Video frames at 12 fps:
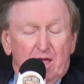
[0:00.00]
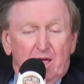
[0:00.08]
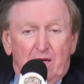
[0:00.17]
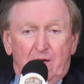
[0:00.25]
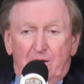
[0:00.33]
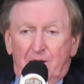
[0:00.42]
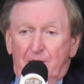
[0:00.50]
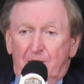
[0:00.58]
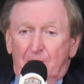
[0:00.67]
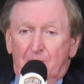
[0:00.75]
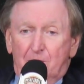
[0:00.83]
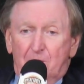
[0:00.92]

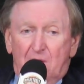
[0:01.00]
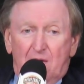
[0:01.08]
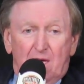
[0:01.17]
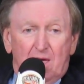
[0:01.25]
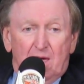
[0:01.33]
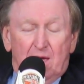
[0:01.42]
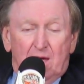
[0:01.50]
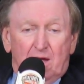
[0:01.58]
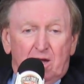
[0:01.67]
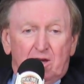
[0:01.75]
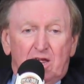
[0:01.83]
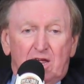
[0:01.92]

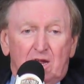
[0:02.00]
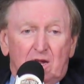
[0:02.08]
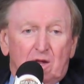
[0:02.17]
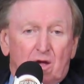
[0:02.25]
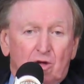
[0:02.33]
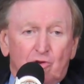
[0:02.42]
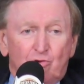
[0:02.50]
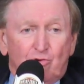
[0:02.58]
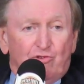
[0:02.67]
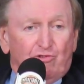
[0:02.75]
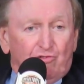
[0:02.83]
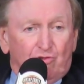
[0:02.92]
And he
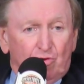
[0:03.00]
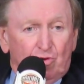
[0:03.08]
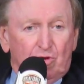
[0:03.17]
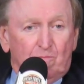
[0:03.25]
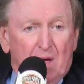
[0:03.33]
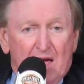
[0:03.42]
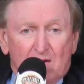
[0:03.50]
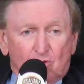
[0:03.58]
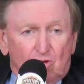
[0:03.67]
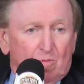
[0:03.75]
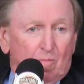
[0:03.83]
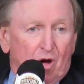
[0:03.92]
understood
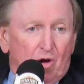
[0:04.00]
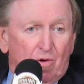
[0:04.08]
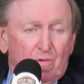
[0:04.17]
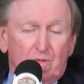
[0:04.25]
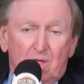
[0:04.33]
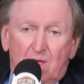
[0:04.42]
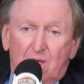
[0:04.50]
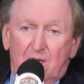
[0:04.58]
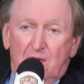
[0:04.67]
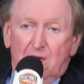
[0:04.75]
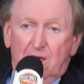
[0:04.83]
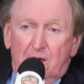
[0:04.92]
basketball.
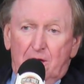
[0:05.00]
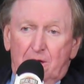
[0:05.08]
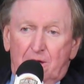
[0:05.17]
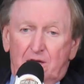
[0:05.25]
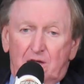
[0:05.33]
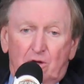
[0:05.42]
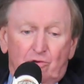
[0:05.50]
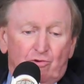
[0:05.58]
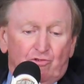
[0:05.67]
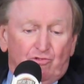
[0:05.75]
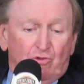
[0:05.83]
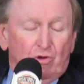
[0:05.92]
He had
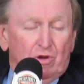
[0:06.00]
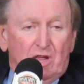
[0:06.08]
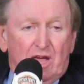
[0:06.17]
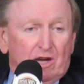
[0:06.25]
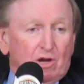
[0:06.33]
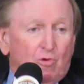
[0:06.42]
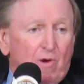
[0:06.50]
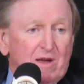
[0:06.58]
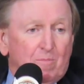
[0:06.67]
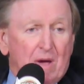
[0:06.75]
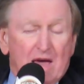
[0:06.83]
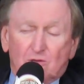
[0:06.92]
a
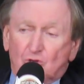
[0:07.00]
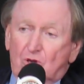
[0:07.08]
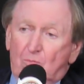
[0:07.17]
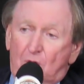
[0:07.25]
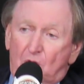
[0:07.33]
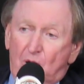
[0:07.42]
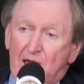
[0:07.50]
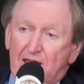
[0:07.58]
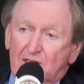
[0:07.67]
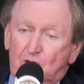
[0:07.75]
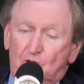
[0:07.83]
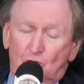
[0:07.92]
great basketball
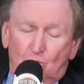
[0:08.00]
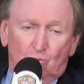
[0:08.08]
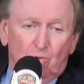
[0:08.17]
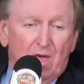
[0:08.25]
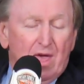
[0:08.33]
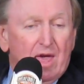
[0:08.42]
IQ.